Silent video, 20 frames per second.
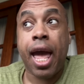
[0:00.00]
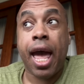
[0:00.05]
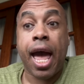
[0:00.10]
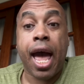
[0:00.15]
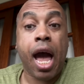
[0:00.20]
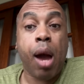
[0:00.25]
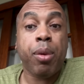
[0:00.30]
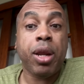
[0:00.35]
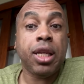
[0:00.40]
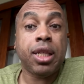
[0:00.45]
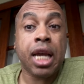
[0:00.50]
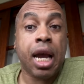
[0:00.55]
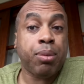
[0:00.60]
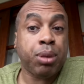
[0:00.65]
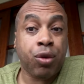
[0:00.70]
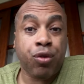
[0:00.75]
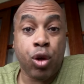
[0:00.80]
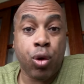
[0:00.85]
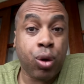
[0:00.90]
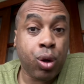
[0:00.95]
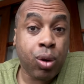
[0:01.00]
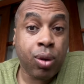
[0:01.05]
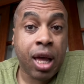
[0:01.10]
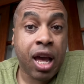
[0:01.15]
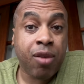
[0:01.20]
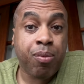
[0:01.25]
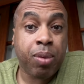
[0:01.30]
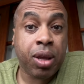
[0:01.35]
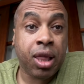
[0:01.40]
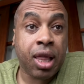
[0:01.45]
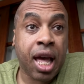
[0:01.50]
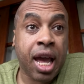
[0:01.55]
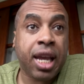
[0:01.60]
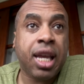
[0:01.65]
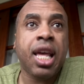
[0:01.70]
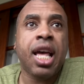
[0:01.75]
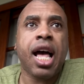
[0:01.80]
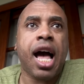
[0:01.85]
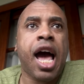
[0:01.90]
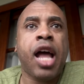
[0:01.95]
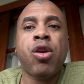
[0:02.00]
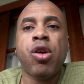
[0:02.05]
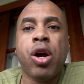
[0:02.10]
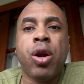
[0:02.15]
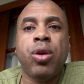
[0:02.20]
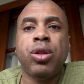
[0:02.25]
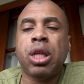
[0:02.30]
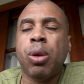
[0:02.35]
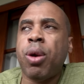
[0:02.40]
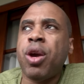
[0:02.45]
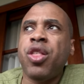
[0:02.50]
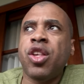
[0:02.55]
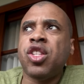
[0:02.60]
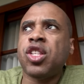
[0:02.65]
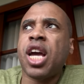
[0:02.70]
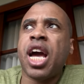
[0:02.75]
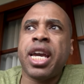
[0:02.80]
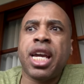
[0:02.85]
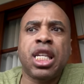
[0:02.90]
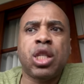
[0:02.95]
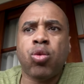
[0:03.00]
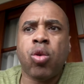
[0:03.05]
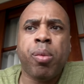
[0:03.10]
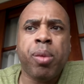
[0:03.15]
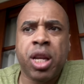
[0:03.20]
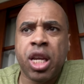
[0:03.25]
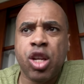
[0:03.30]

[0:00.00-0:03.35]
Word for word: How many times have you in your life been like, I don't understand why this guy gets women.